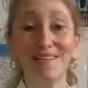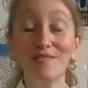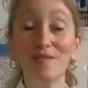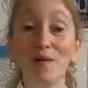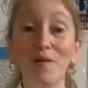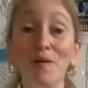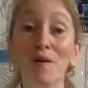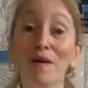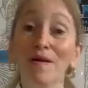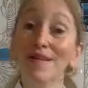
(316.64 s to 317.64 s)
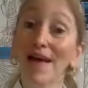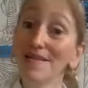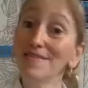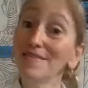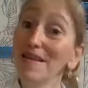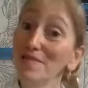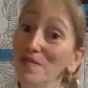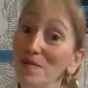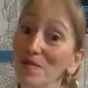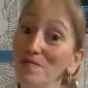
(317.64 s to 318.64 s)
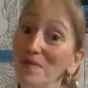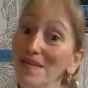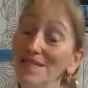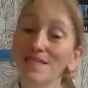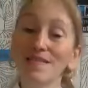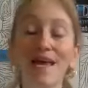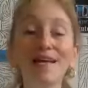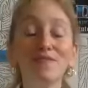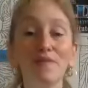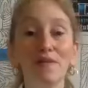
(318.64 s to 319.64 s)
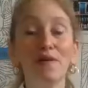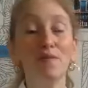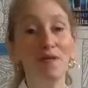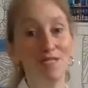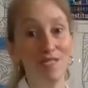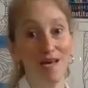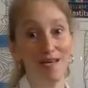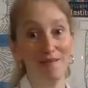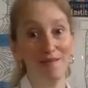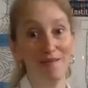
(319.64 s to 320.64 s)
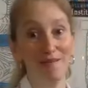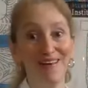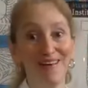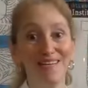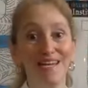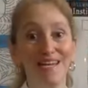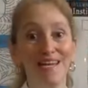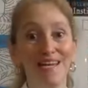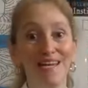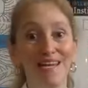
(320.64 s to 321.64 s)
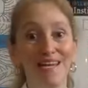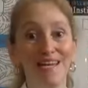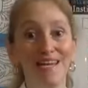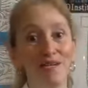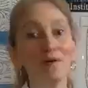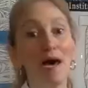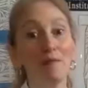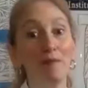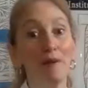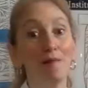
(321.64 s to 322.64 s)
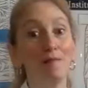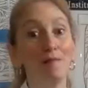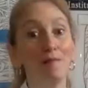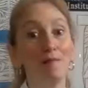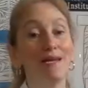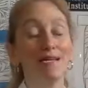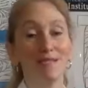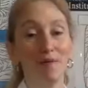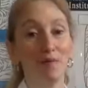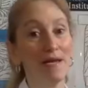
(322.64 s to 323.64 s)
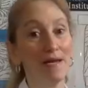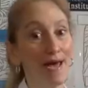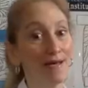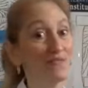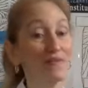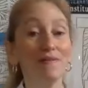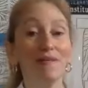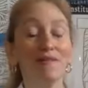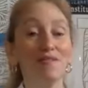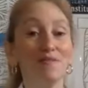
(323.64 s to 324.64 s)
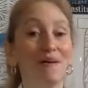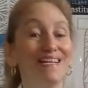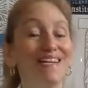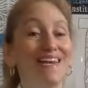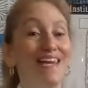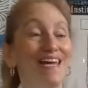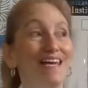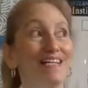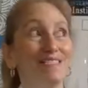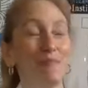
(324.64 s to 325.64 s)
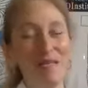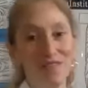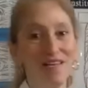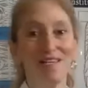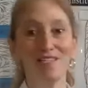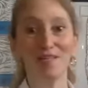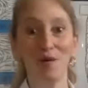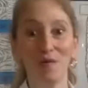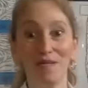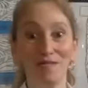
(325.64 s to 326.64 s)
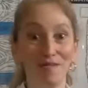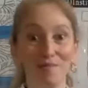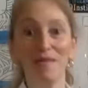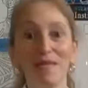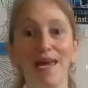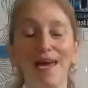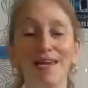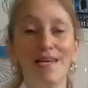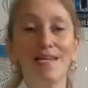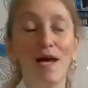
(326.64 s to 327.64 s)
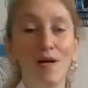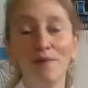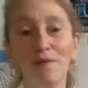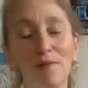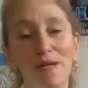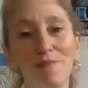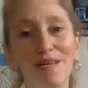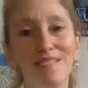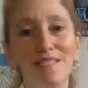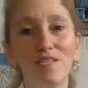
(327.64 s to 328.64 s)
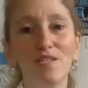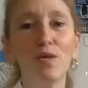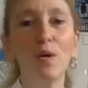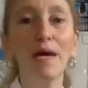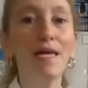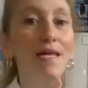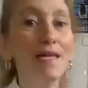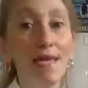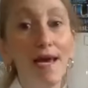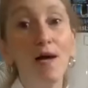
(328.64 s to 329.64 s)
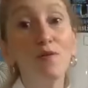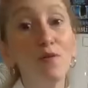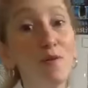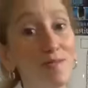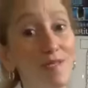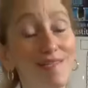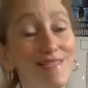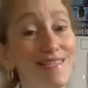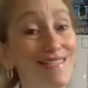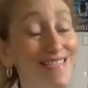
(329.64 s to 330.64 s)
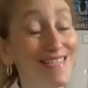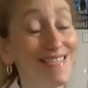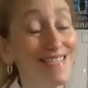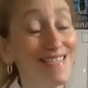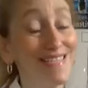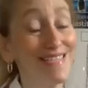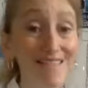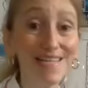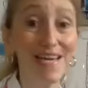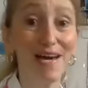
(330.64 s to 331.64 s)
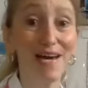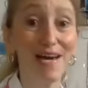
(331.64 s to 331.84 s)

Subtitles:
So guys, stay tuned because the next video we're going to talk about is another common problem, and I've got some great hacks for you on this one, especially because you're going into the weekend and now everybody wants to enjoy the outdoors because it's getting sunny out.